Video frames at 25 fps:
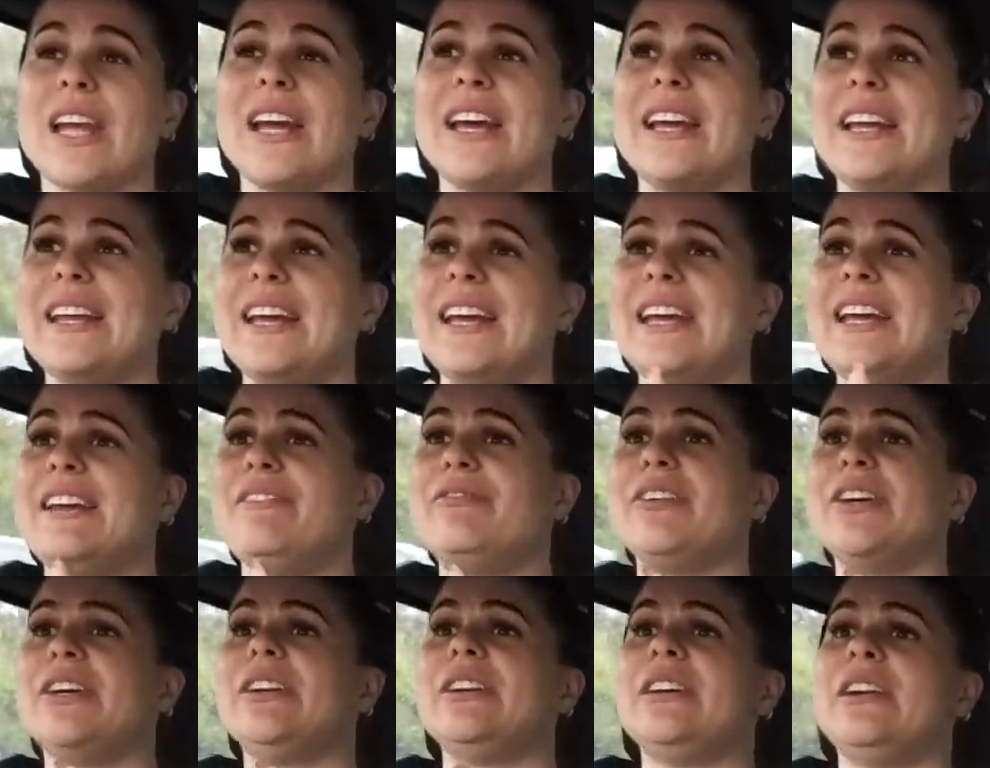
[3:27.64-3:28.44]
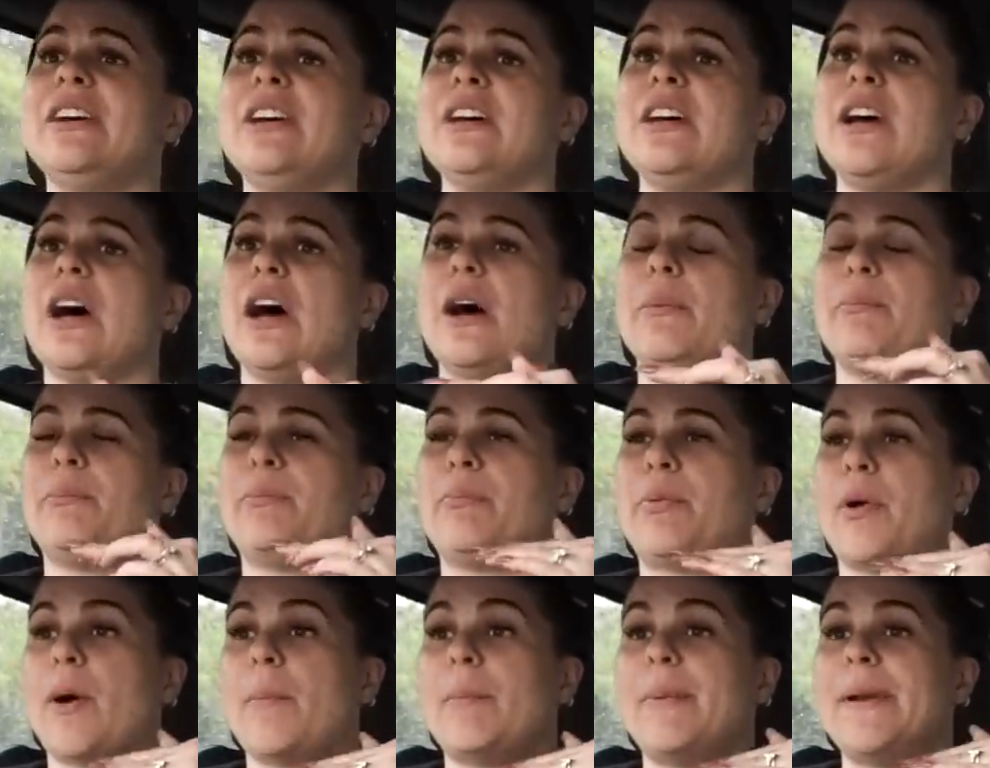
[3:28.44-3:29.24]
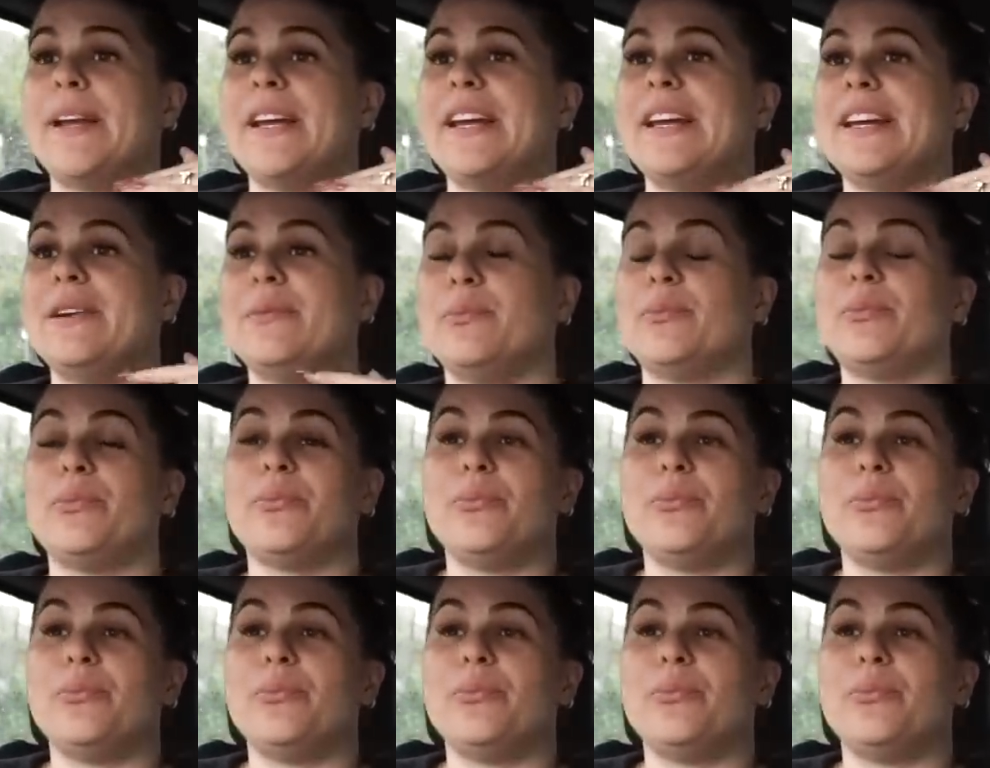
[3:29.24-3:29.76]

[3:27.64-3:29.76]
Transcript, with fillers: And even property,